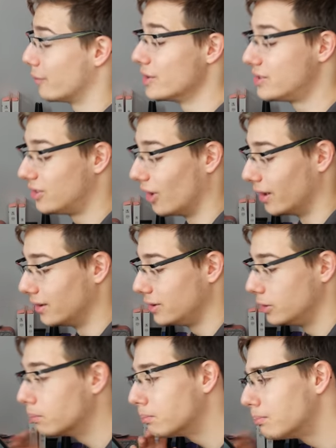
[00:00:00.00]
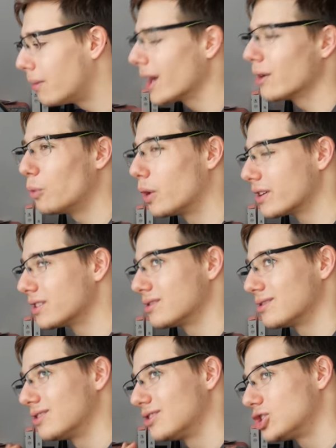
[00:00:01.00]
this done, you might want
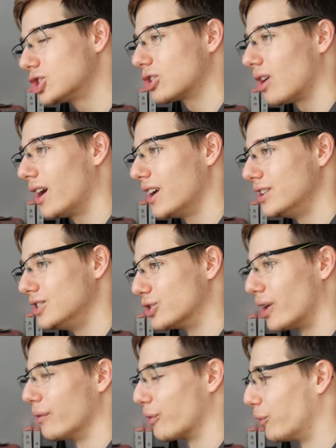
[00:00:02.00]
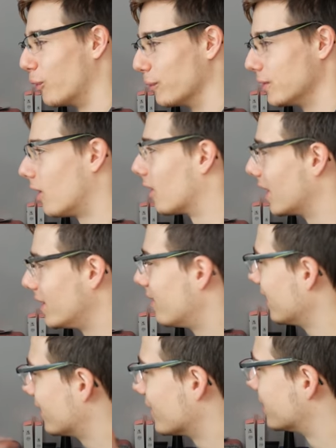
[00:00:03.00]
to try Driver 4 VR. I
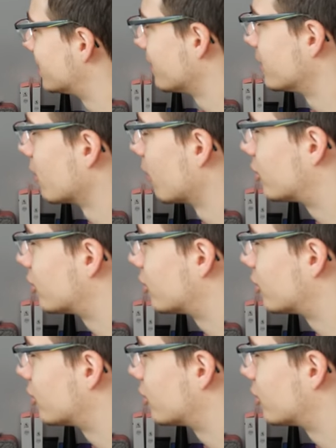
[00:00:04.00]
think there's some sort of